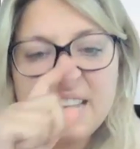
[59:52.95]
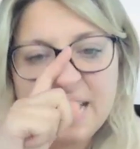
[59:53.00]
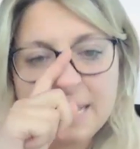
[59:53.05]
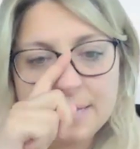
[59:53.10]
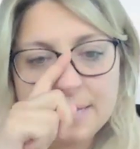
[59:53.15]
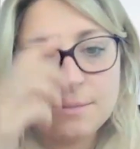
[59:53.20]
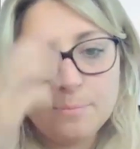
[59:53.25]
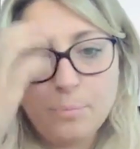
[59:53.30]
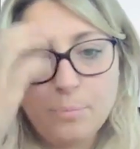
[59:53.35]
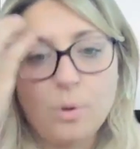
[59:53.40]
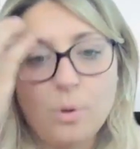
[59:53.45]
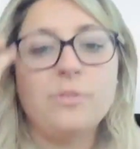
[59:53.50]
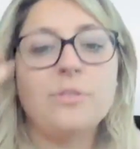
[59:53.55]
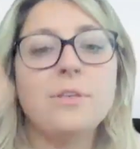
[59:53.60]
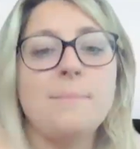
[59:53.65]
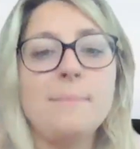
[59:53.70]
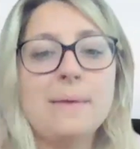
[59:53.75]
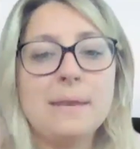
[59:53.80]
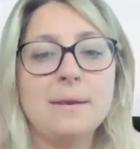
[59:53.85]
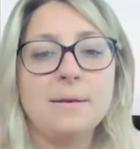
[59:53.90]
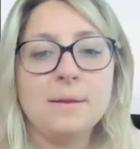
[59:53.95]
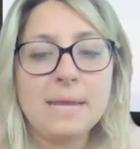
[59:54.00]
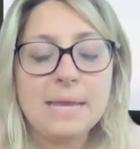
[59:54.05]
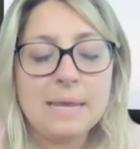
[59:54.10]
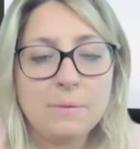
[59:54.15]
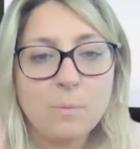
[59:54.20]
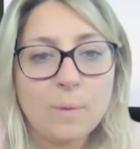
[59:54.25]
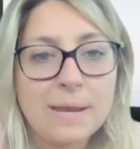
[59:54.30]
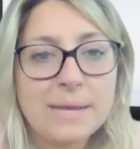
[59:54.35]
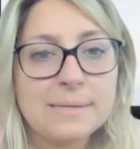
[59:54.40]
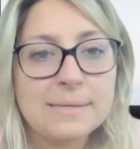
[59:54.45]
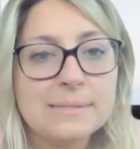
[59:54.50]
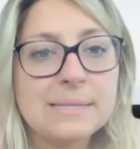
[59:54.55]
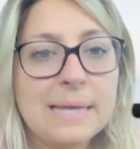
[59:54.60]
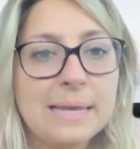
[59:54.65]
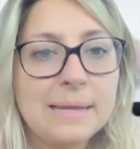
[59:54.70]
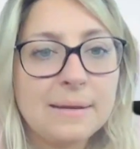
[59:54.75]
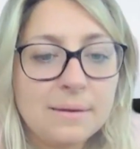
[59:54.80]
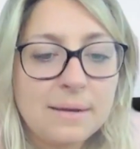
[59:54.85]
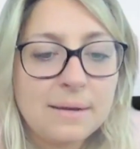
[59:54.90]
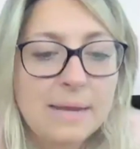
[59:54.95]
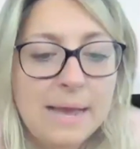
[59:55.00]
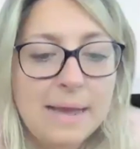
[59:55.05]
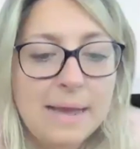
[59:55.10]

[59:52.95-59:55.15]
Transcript: and support them in ways that